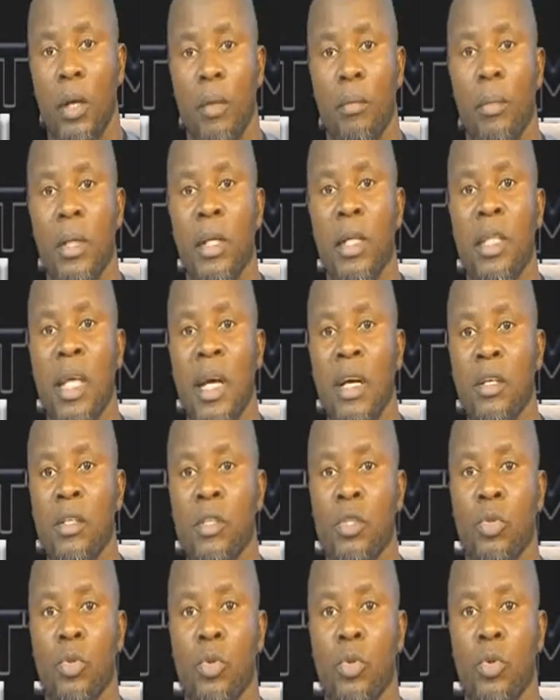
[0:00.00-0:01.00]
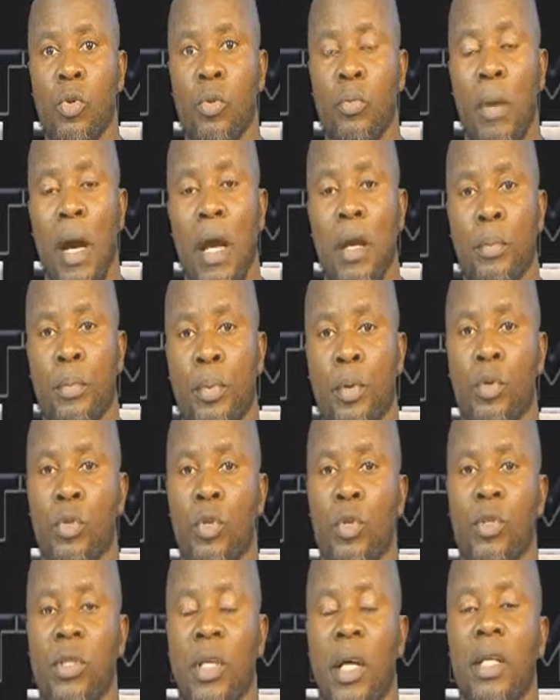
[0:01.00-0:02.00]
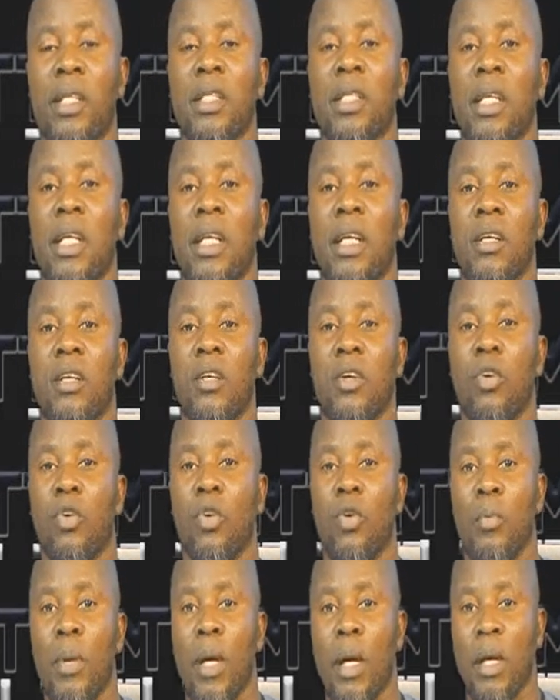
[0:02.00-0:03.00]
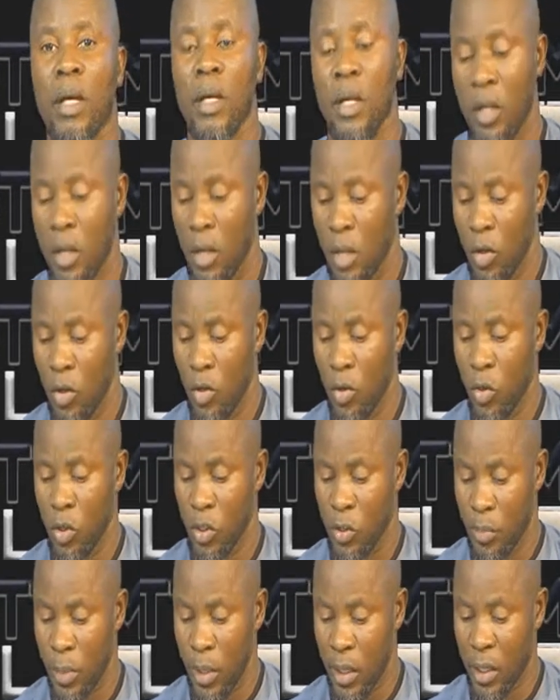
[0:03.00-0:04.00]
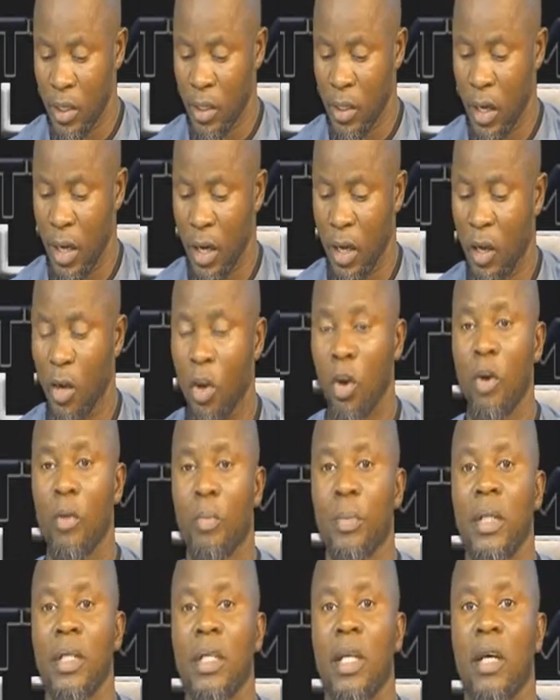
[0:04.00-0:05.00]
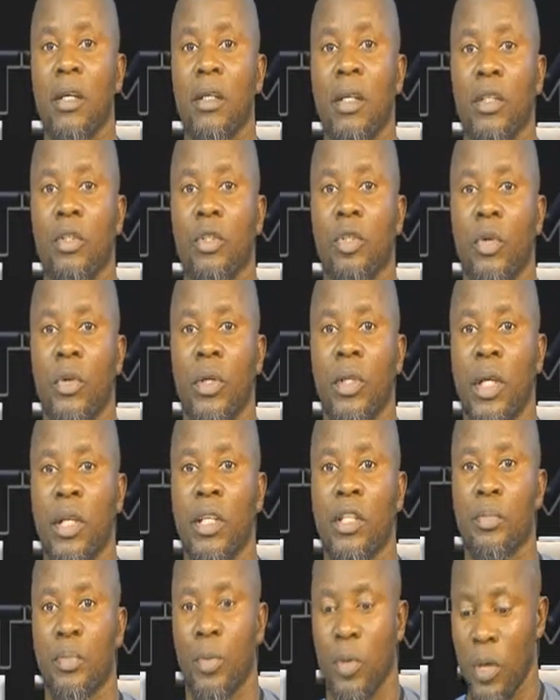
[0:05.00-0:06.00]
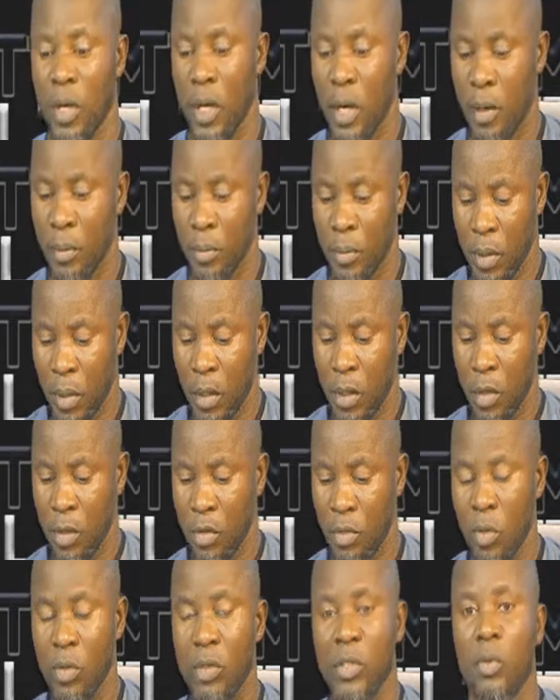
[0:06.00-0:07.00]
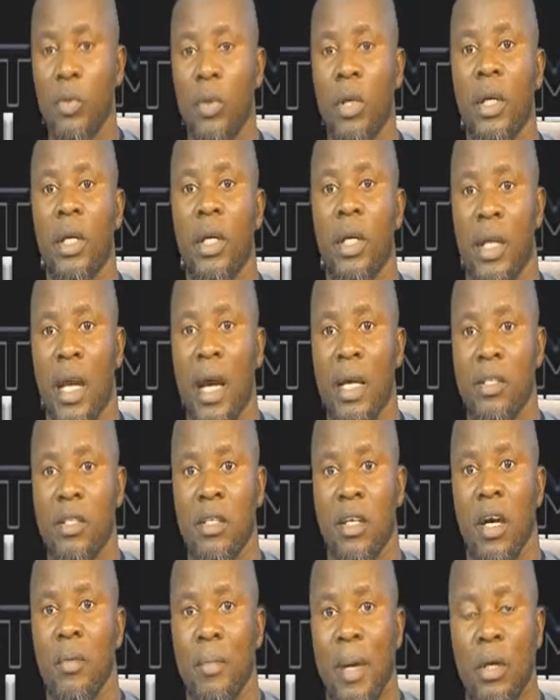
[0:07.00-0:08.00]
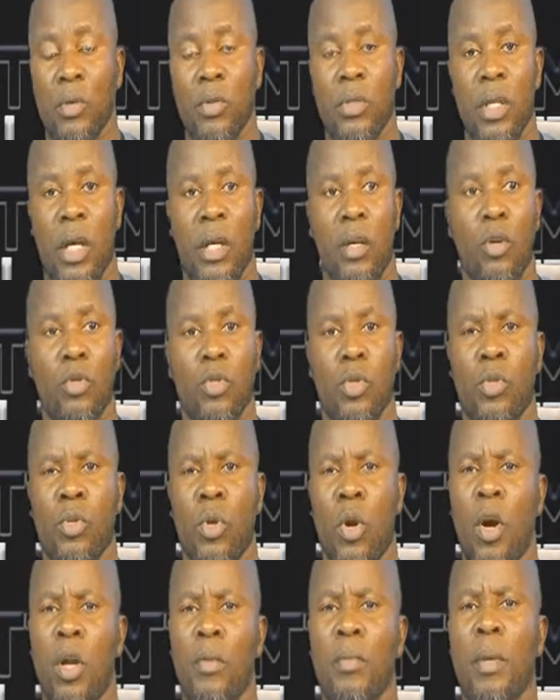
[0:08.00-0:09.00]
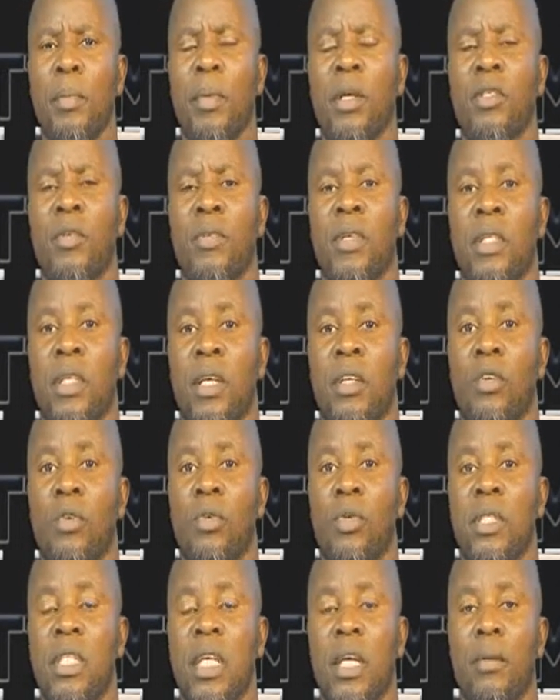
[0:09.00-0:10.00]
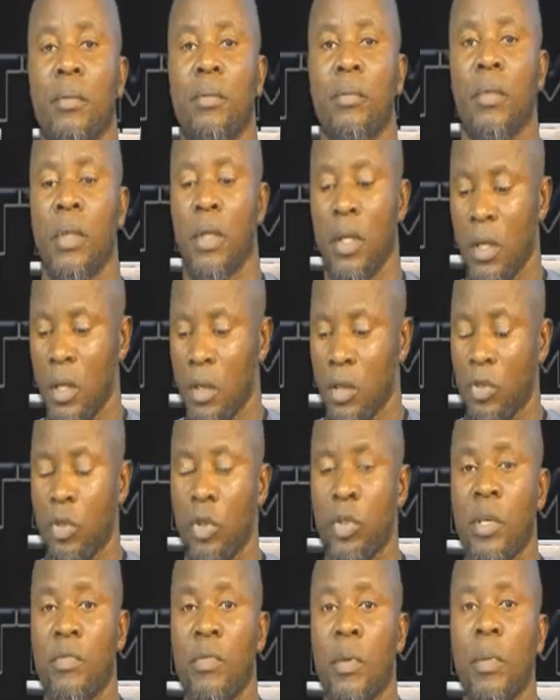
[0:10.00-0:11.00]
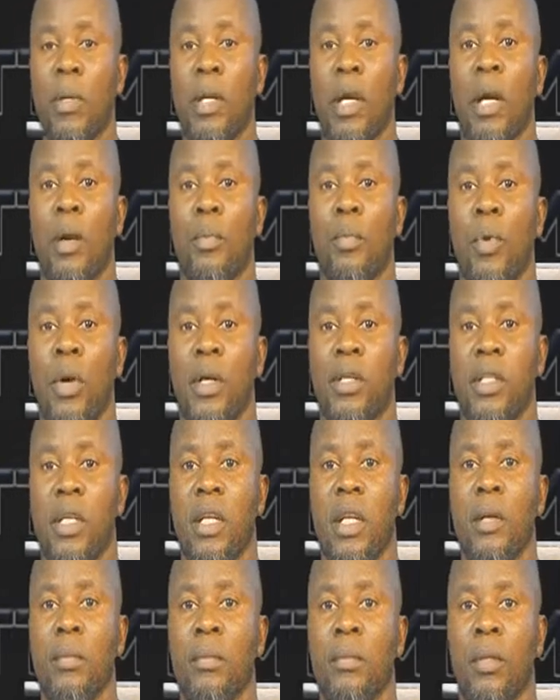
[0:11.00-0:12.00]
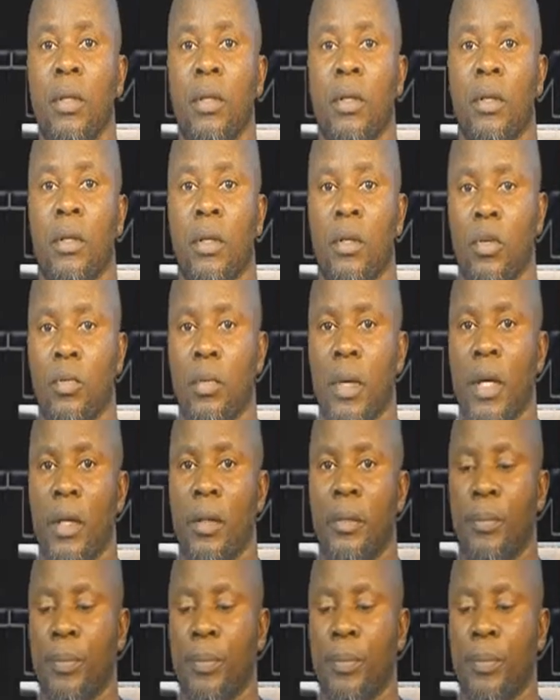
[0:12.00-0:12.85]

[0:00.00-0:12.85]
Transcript: Many thanks to my producer, Tilly Koma, who has been up and down ensuring that this program runs the way it has come out, and also to all members of the technical team. Joseph Ibuna Kapua is the name. Goodbye.